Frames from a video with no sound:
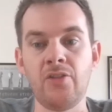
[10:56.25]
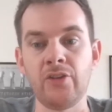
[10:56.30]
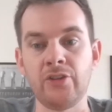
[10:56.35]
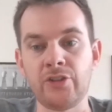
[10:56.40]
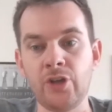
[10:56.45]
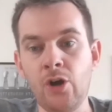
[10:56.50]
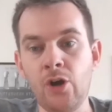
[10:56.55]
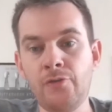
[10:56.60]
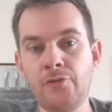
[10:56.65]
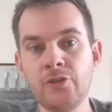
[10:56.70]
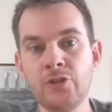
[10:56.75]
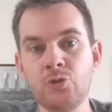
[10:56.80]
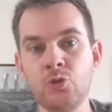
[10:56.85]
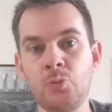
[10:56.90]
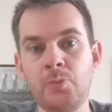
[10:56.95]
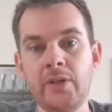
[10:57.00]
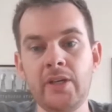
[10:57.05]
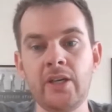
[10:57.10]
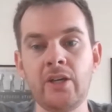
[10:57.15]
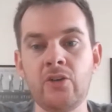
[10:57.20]
The Dolphins
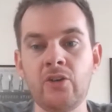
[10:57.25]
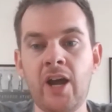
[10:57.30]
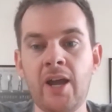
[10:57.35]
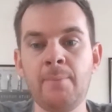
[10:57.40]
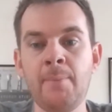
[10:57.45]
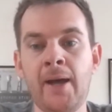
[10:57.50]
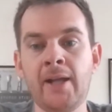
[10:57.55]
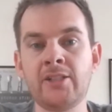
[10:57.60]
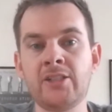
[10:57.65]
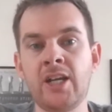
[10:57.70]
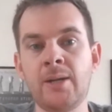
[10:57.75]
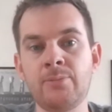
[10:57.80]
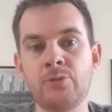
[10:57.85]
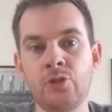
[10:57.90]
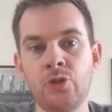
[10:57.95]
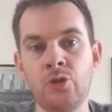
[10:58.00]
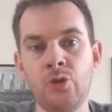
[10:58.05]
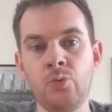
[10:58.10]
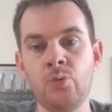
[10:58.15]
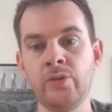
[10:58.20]
will be a great matchup
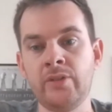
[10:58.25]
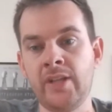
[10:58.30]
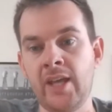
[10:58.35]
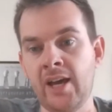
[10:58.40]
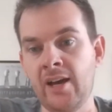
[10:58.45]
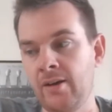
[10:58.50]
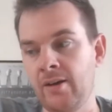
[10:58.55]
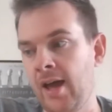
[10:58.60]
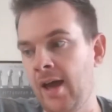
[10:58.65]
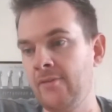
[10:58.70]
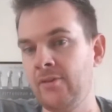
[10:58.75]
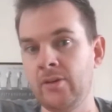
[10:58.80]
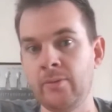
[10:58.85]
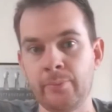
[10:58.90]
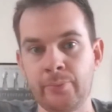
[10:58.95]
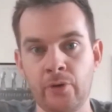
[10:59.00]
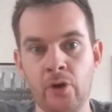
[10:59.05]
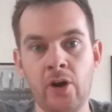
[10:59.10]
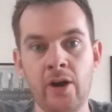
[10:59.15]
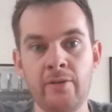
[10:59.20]
too, with now
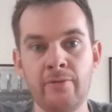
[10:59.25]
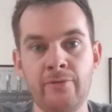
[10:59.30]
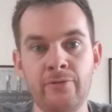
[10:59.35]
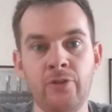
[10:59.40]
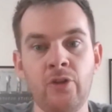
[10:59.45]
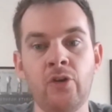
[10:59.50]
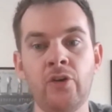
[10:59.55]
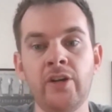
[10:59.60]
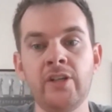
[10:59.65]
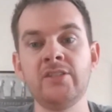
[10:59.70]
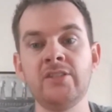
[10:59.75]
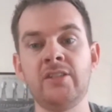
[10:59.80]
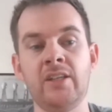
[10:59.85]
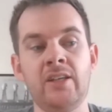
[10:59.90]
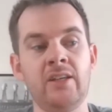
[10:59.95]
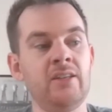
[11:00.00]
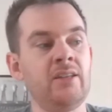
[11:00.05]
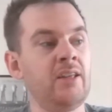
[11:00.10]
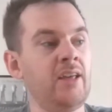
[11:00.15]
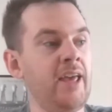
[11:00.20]
having Brian Flores,
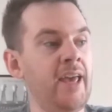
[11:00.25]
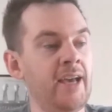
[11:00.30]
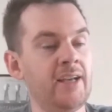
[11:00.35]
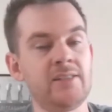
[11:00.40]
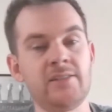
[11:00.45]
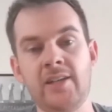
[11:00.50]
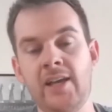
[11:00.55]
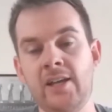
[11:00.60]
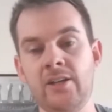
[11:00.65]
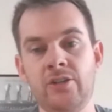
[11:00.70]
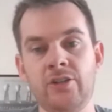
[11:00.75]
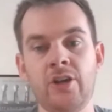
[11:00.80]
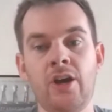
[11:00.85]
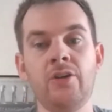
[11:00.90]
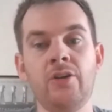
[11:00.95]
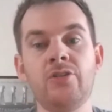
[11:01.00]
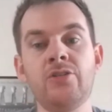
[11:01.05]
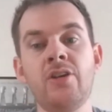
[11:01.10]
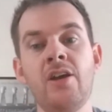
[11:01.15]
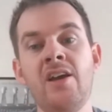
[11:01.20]
the, the ex head
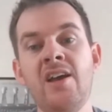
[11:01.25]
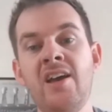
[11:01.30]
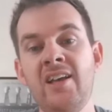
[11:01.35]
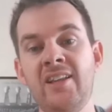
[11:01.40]
coach.